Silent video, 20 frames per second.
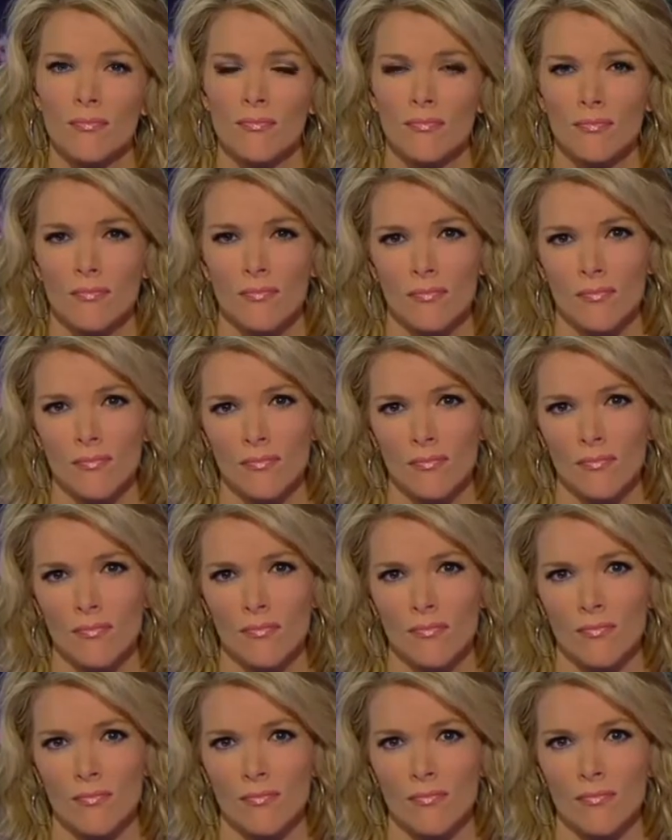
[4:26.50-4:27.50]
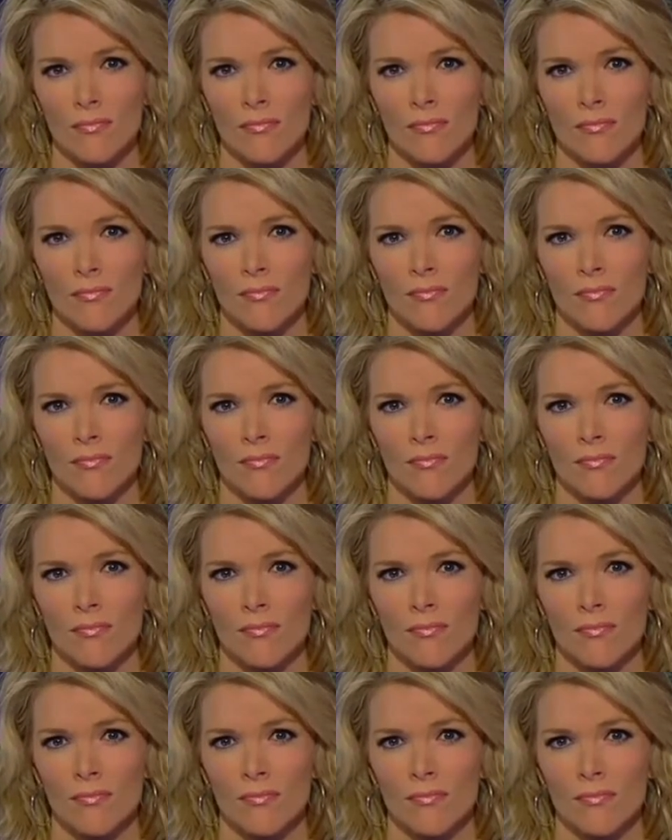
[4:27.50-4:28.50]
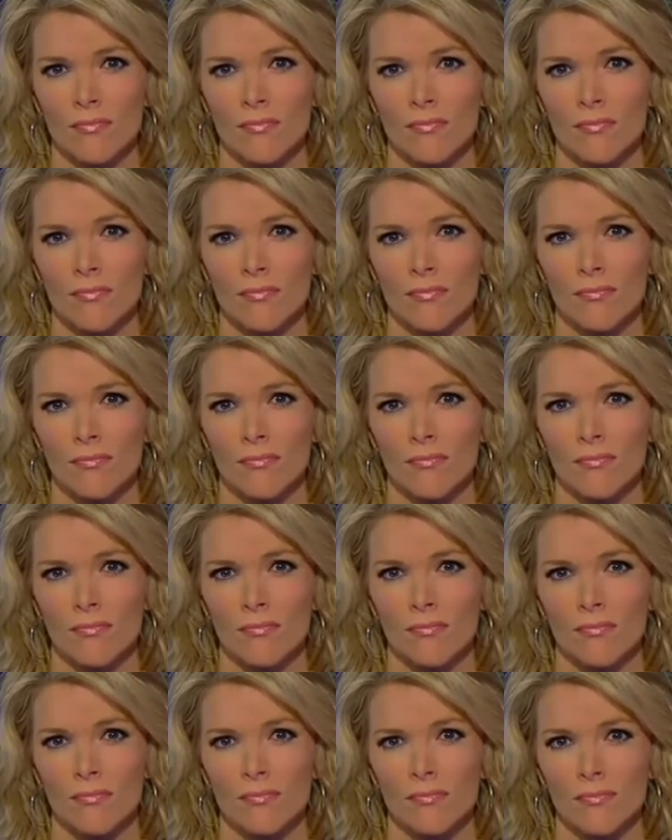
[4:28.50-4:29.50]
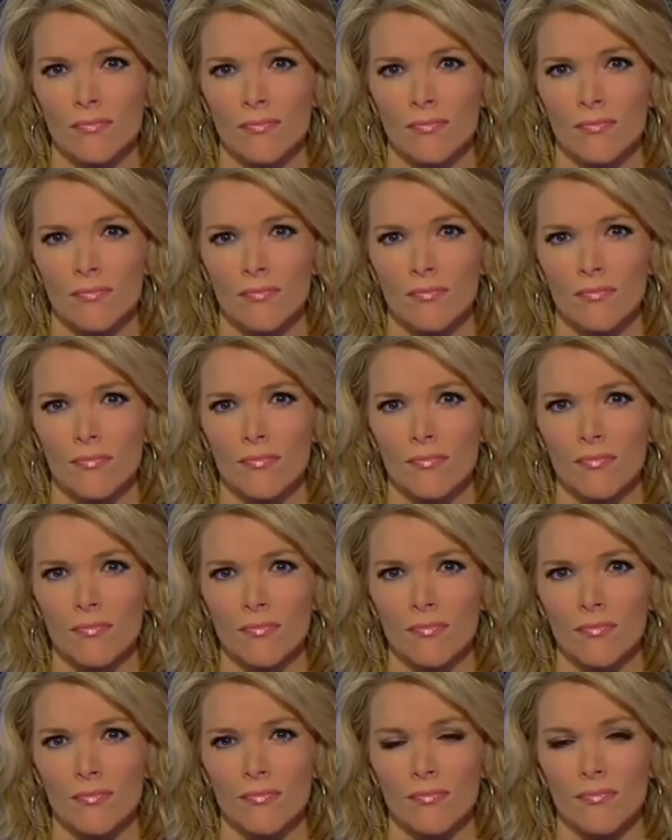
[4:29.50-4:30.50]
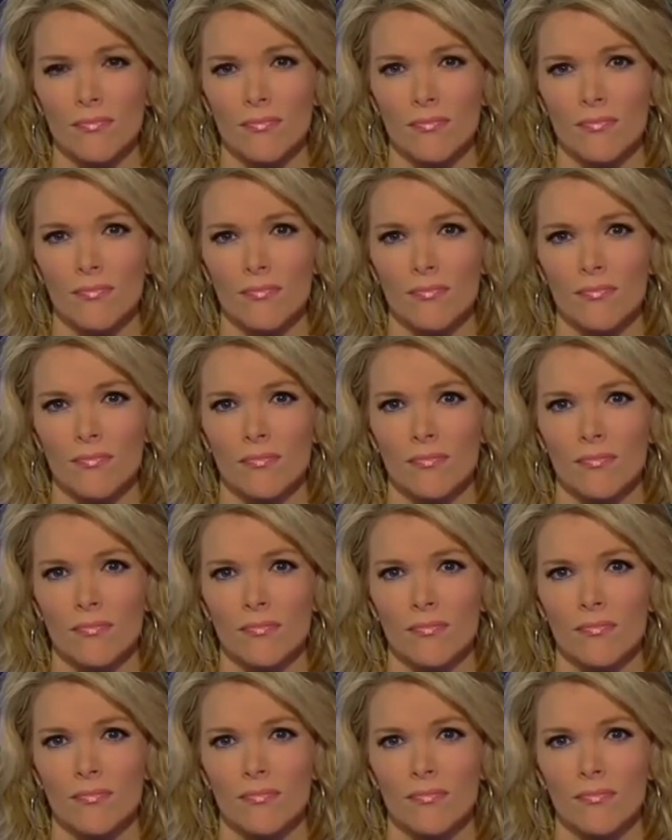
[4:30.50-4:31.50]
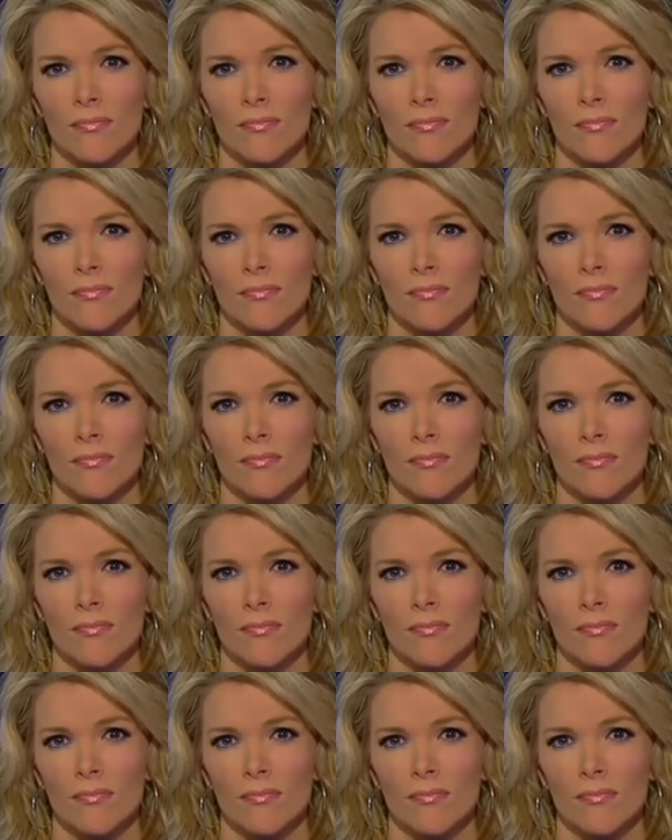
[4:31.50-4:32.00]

(silent)